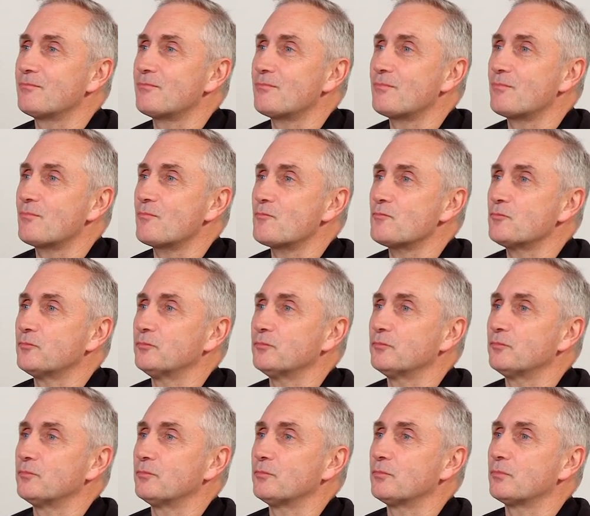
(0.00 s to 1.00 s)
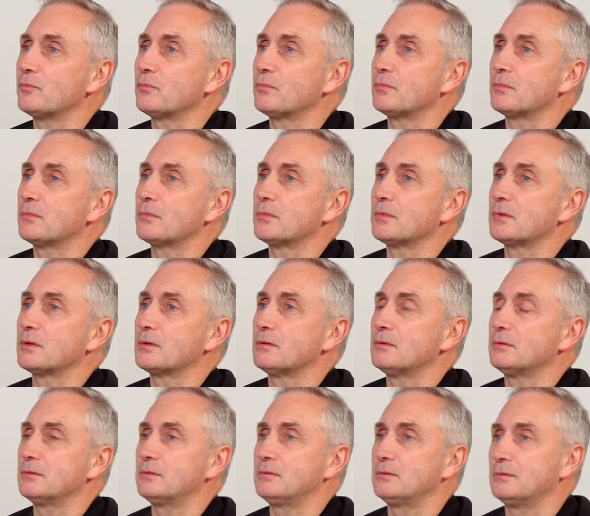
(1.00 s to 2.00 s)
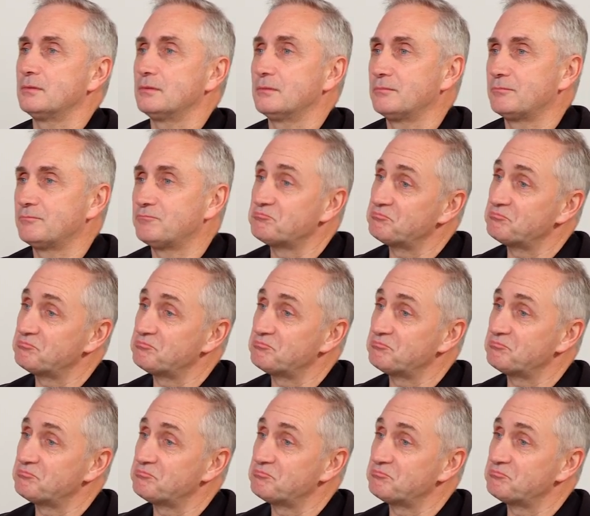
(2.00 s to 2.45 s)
[no speech]